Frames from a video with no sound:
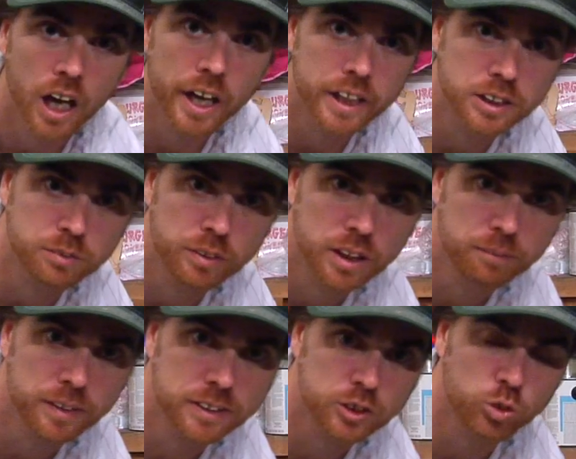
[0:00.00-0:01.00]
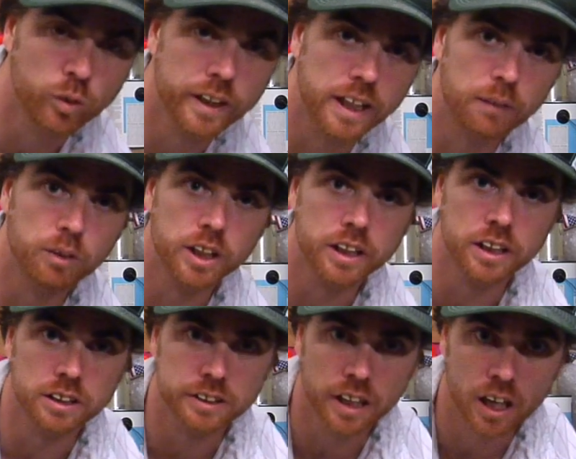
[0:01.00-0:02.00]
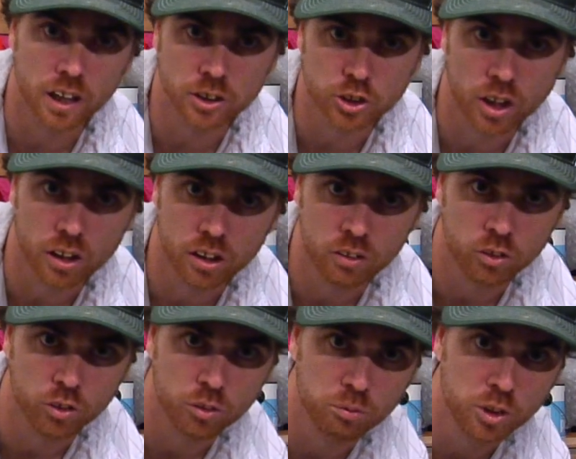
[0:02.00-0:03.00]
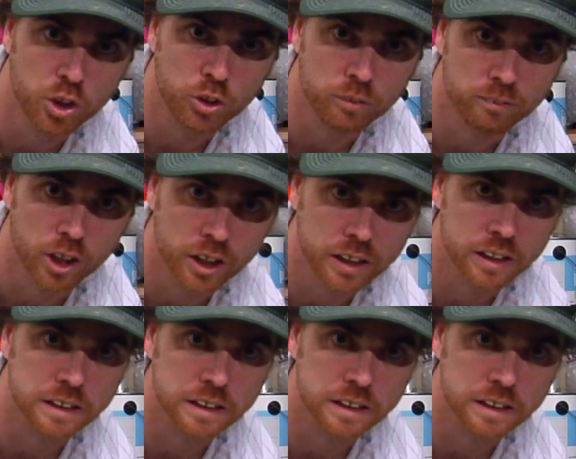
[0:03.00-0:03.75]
Hey, it's been a busy week. I've been getting challenged all over the moon, buddy.